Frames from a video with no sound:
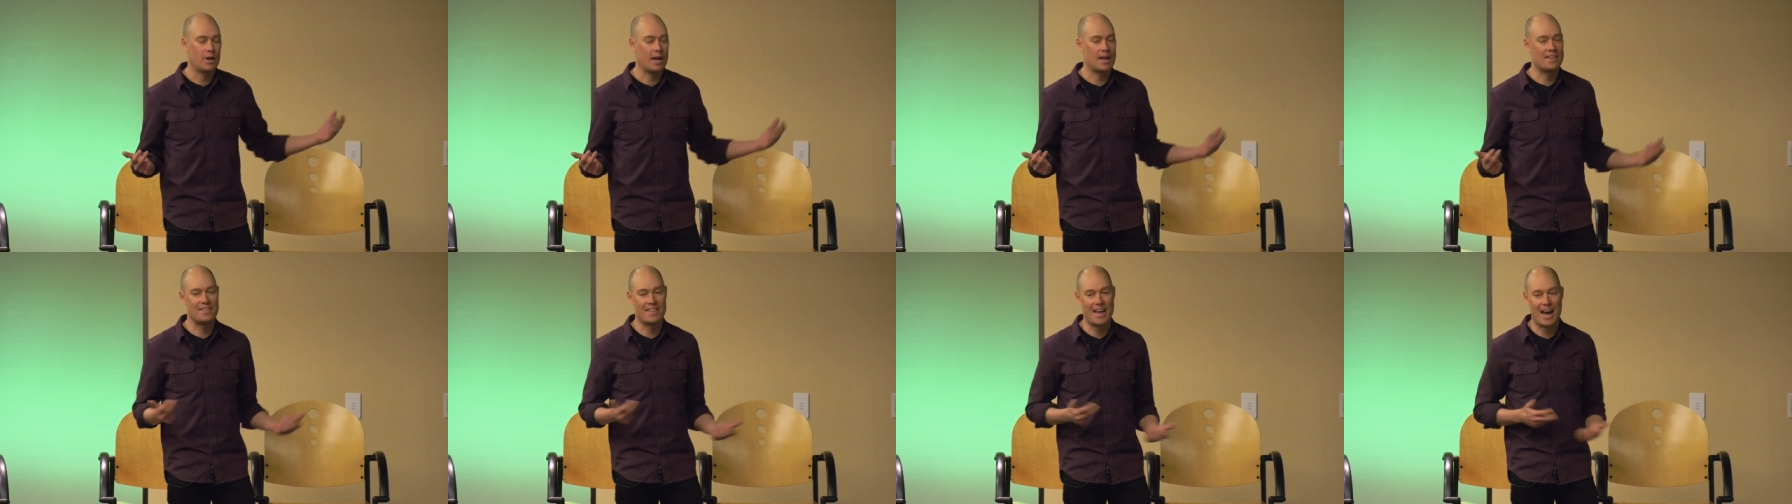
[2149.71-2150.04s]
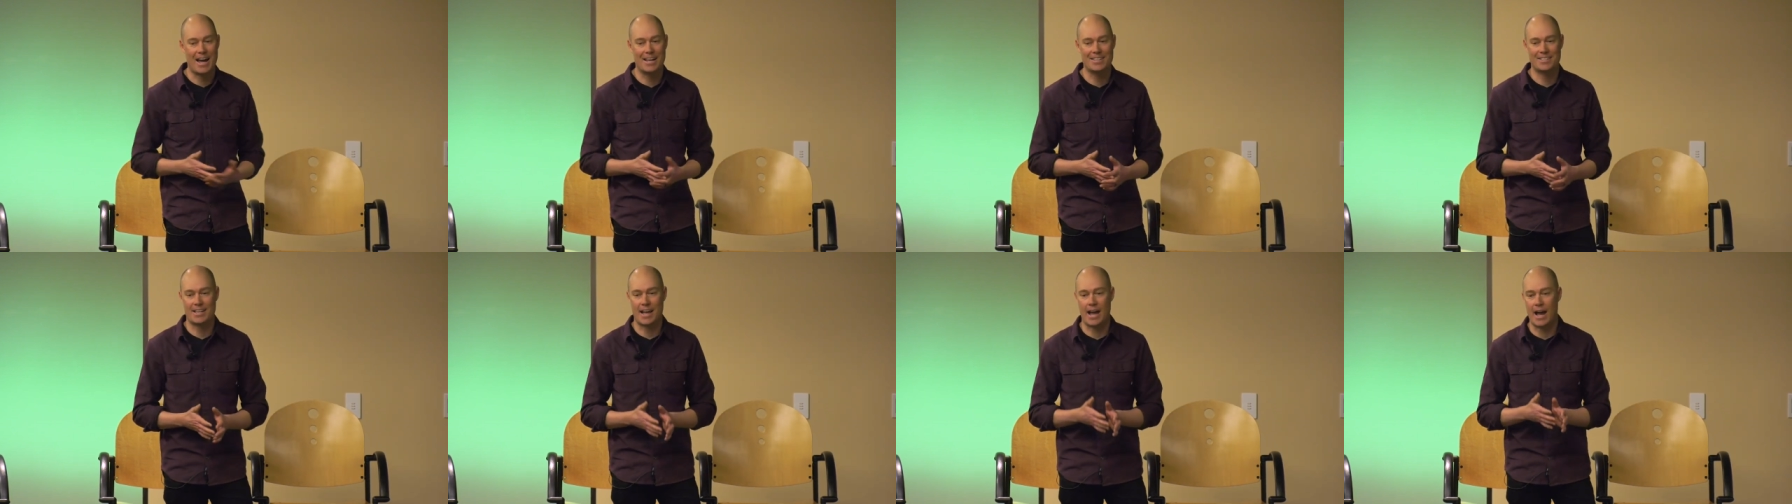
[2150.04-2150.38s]
And
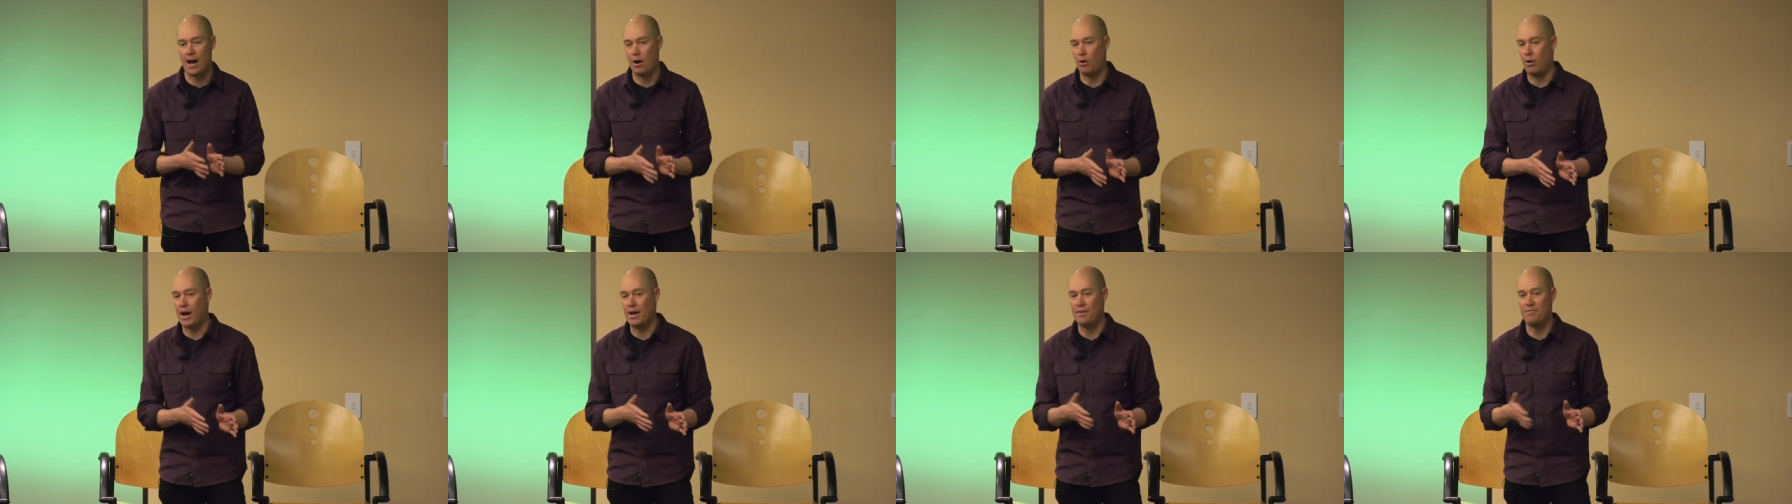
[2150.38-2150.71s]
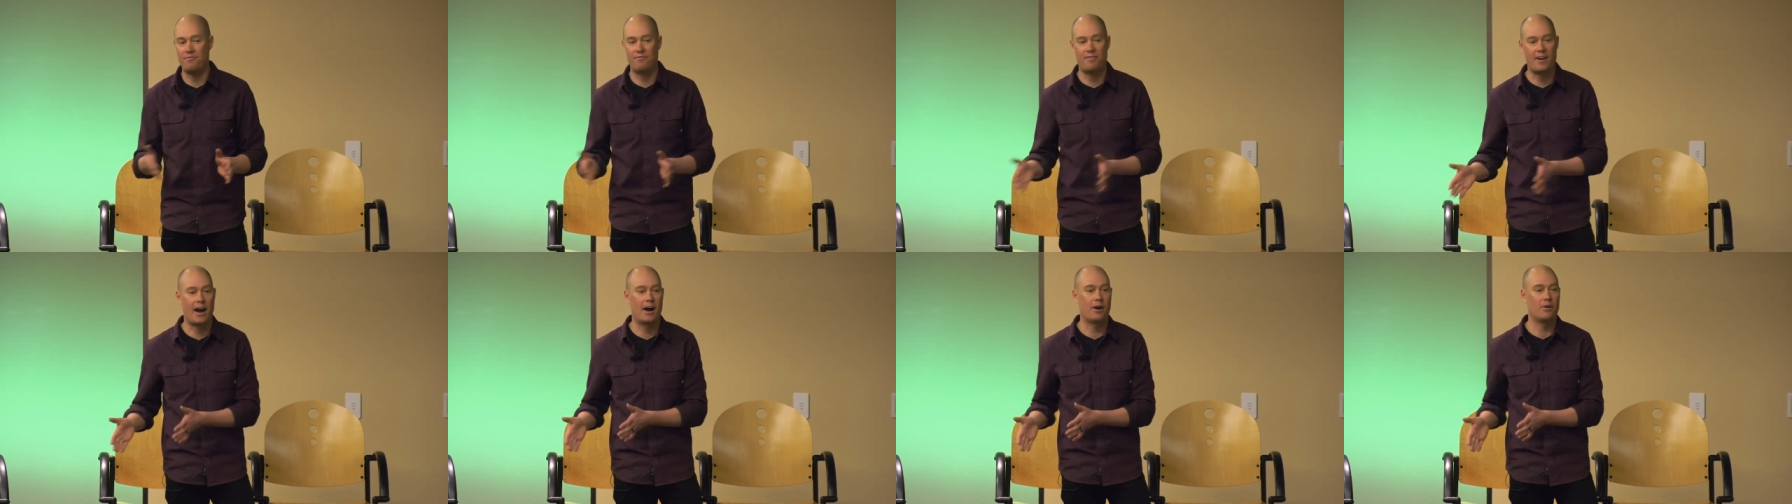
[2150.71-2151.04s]
that's how I
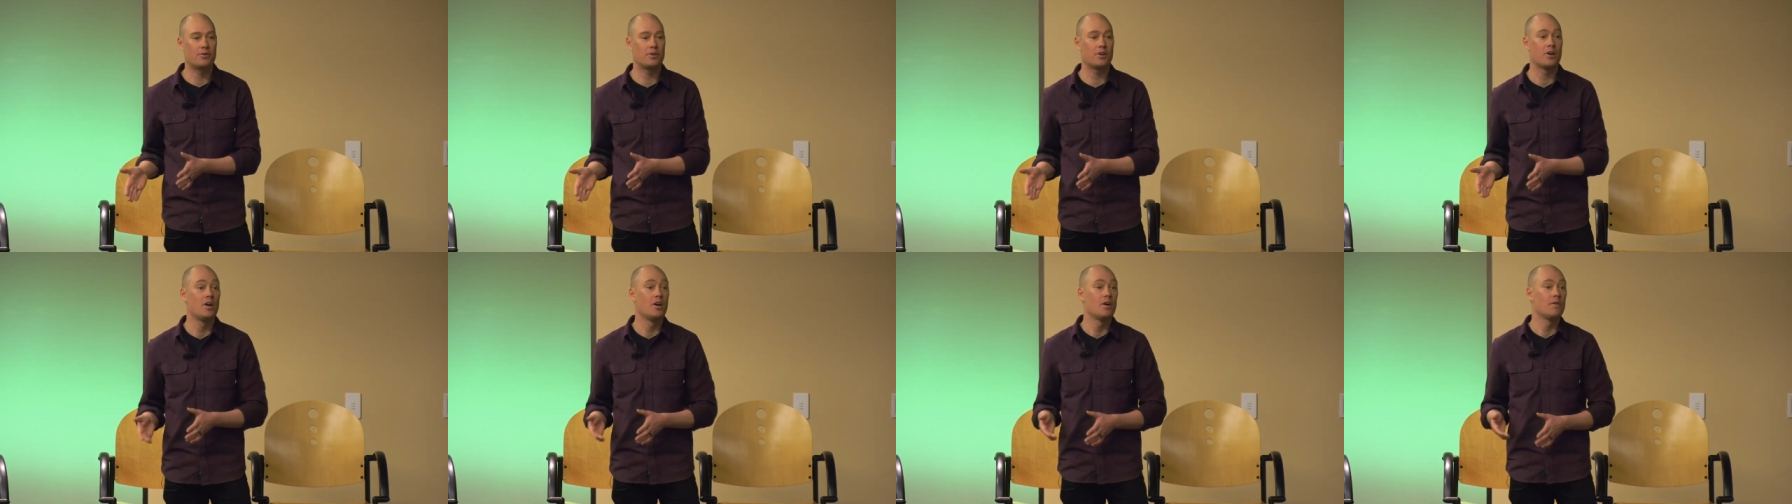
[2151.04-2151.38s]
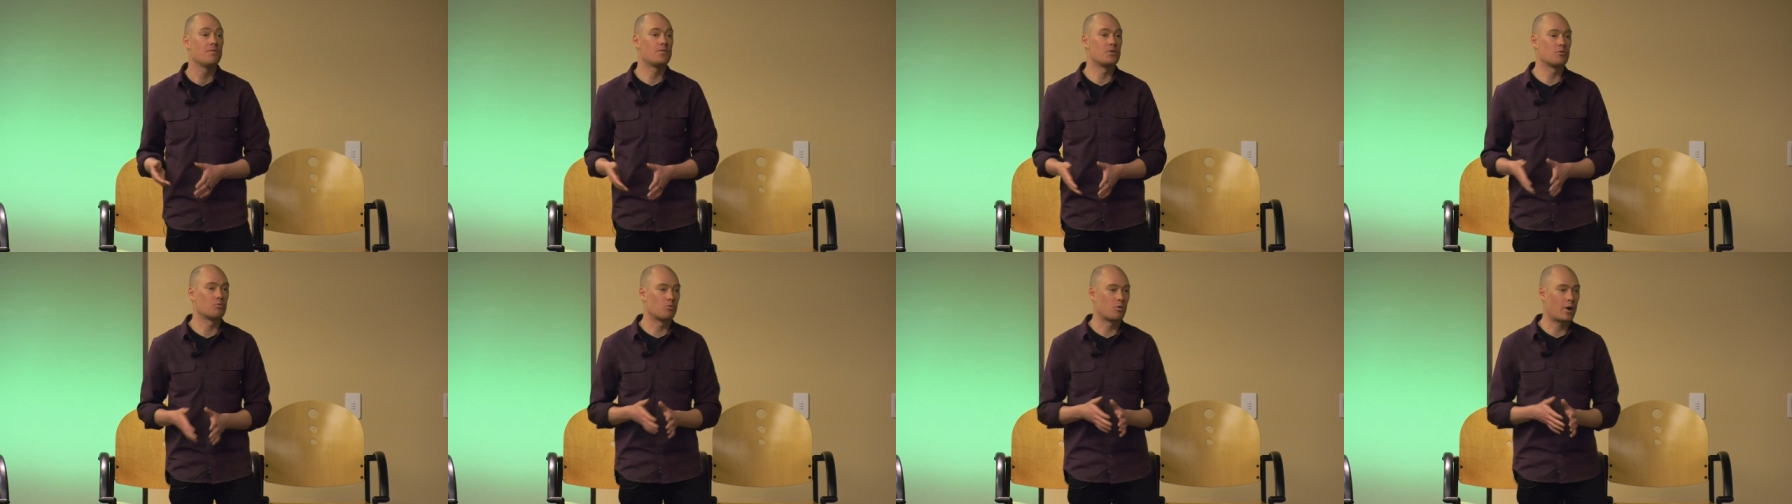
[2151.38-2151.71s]
found the